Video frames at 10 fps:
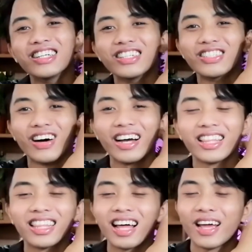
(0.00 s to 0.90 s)
So
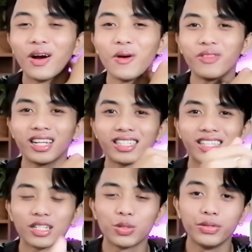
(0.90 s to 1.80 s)
I hope that it's
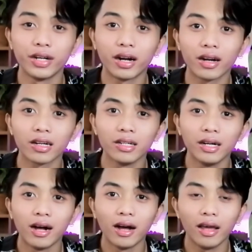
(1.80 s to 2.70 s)
not too dark.
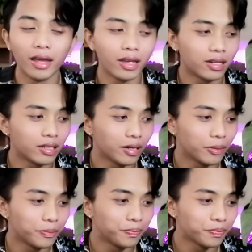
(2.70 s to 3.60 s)
And
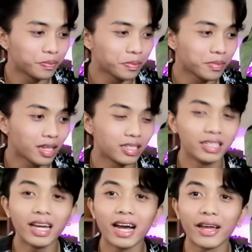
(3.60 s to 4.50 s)

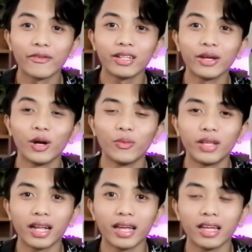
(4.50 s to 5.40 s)
yeah, I really hope
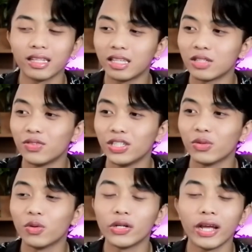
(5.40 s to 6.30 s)
that this video
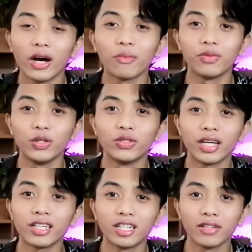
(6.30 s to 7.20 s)
would help you
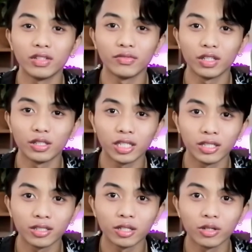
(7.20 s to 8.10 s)
take care of your
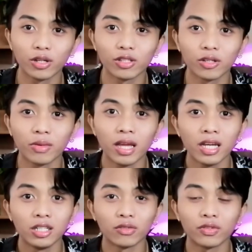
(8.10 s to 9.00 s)
Philodendron Gloriosum.
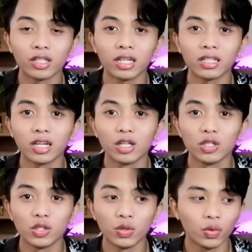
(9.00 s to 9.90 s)
Don't forget
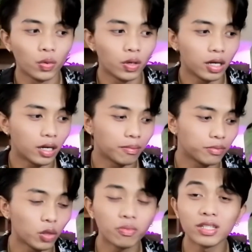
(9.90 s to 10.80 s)
to
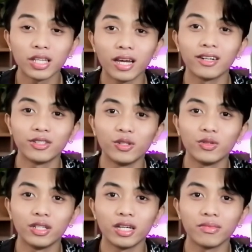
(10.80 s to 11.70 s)
don't be scared to
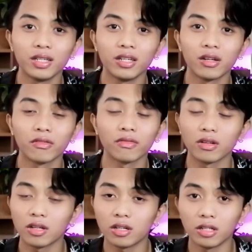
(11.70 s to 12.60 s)
DM me on
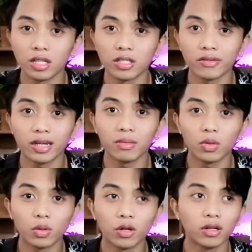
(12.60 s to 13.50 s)
Instagram,
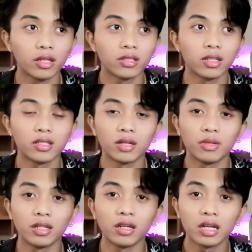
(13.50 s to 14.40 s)
or let's say send
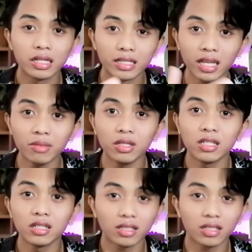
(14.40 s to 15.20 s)
me